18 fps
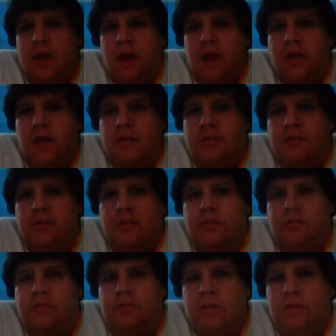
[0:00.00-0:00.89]
I
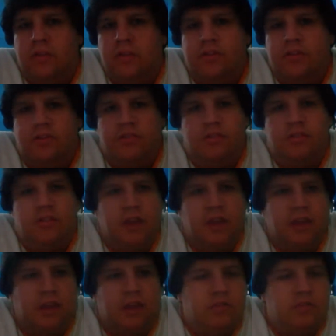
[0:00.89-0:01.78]
just wish
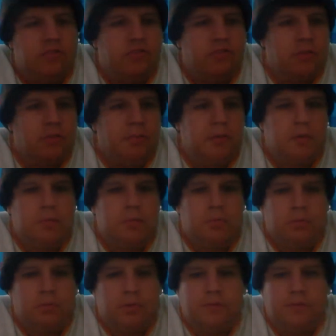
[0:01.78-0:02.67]
it could show me a
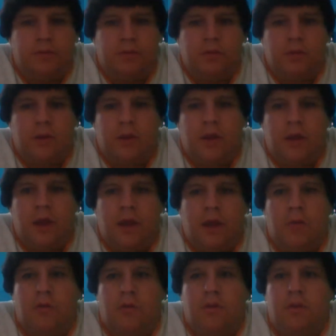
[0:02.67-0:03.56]
preview on
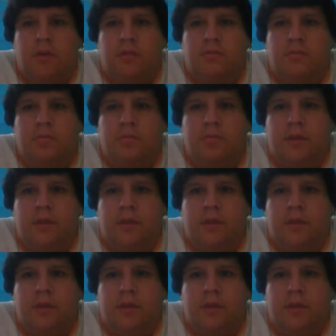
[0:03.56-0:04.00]
how it looks,